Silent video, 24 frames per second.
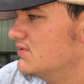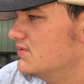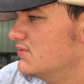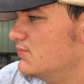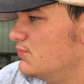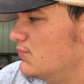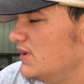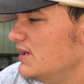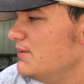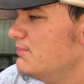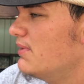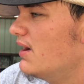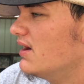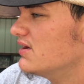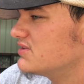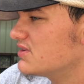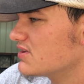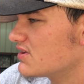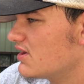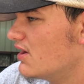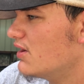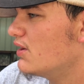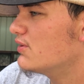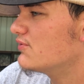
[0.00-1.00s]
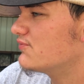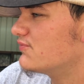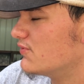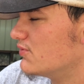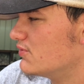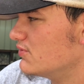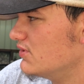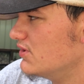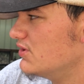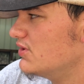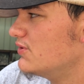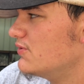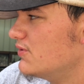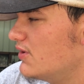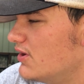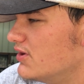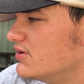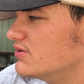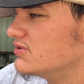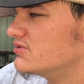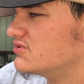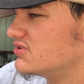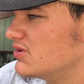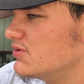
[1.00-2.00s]
We bought the car for a little
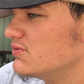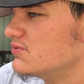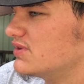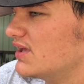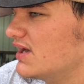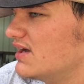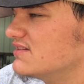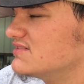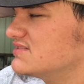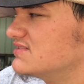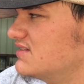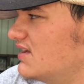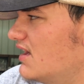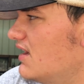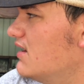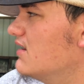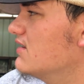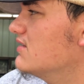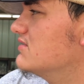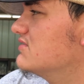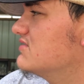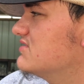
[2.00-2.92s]
under $2,000.